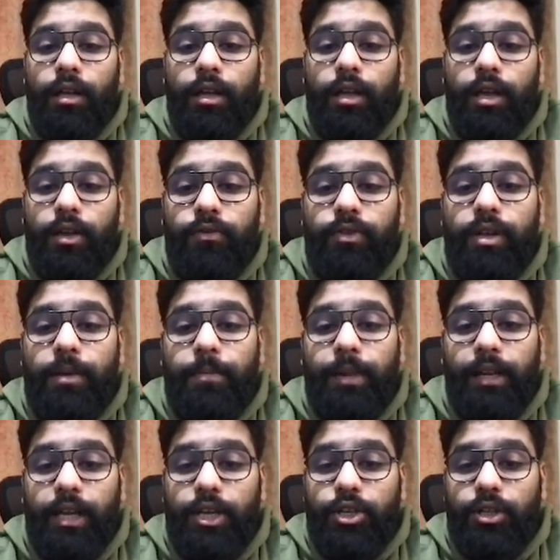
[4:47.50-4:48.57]
if the
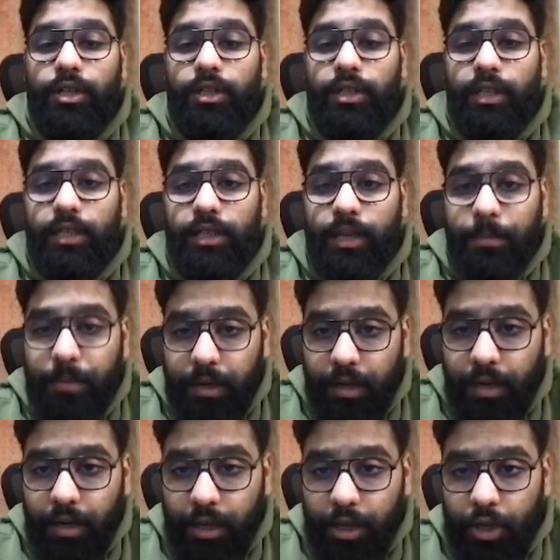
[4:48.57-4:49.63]
application is accepted,
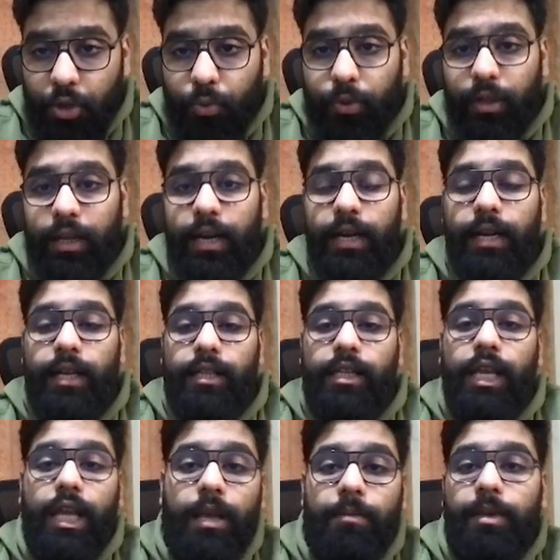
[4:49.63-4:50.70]
you will get an
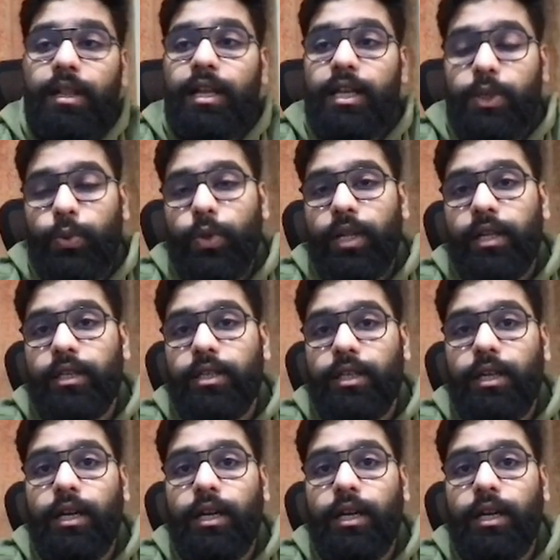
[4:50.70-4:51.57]
email as well as